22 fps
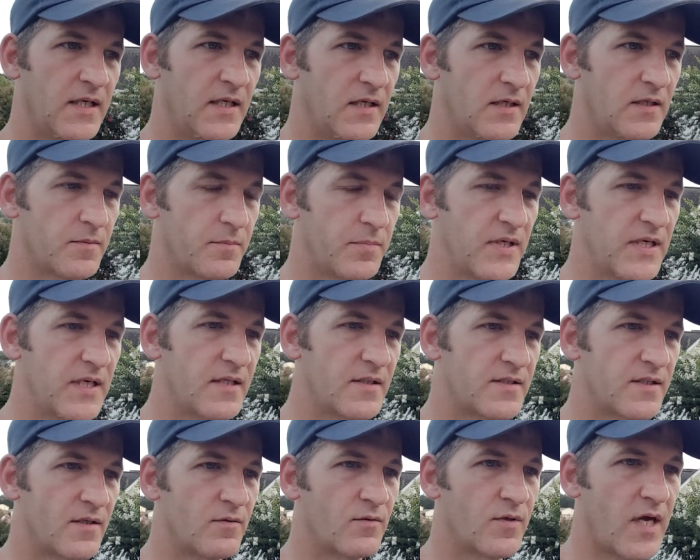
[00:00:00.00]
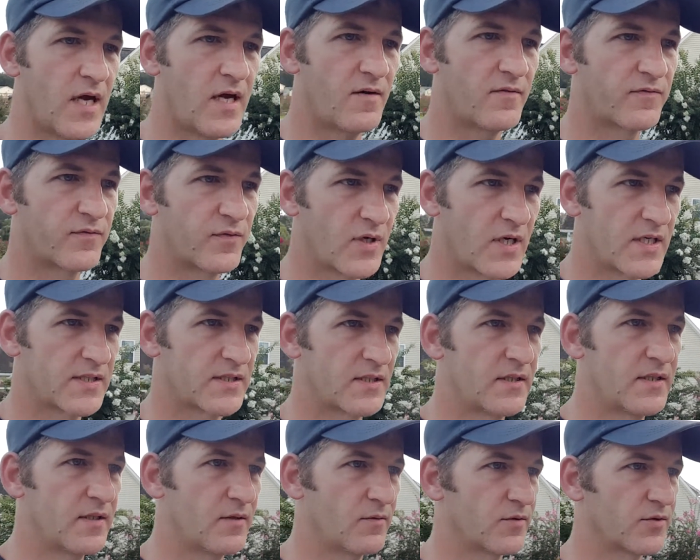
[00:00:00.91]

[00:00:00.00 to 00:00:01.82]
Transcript: it depends on how freshly it